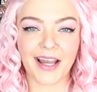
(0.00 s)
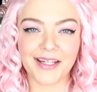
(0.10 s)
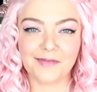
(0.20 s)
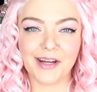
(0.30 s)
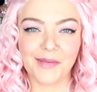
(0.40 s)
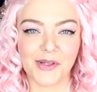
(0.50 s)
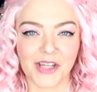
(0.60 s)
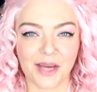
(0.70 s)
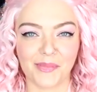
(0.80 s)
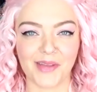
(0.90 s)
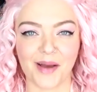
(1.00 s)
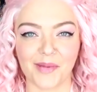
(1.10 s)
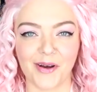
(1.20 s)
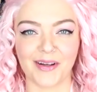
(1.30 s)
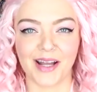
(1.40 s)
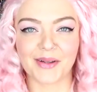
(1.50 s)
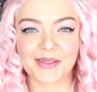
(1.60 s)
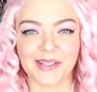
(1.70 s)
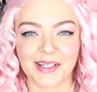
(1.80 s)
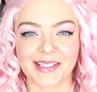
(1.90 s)
I kind of really wish I'd put that bra on now
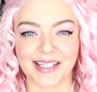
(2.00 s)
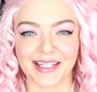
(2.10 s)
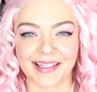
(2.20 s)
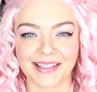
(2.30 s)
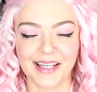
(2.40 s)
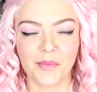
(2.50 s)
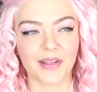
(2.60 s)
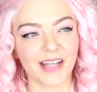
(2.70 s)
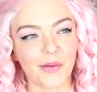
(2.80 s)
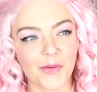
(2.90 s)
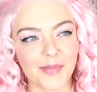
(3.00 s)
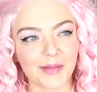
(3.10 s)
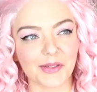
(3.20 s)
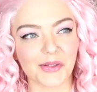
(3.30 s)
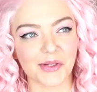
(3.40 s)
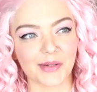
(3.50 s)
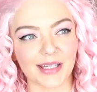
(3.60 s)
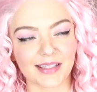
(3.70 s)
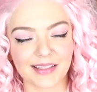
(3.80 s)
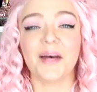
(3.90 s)
so you could see it, but then I wouldn't be able to show you
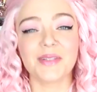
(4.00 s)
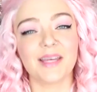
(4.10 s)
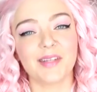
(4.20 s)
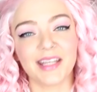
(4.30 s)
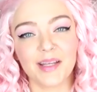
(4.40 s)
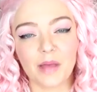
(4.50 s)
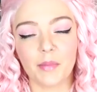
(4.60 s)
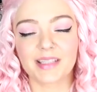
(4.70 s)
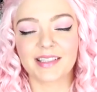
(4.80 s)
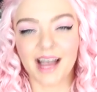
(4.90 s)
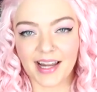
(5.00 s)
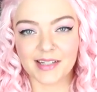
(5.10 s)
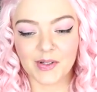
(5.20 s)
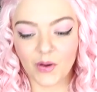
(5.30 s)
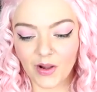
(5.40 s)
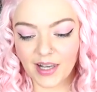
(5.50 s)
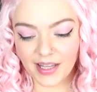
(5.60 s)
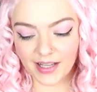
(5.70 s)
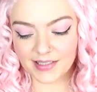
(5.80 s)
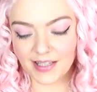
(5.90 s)
it. That was everything in my MissGuided haul.
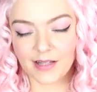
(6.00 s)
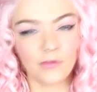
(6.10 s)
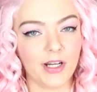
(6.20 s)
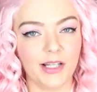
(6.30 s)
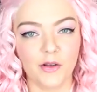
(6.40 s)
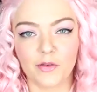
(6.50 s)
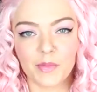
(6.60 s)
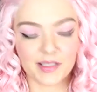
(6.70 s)
Like I said, I'm really loving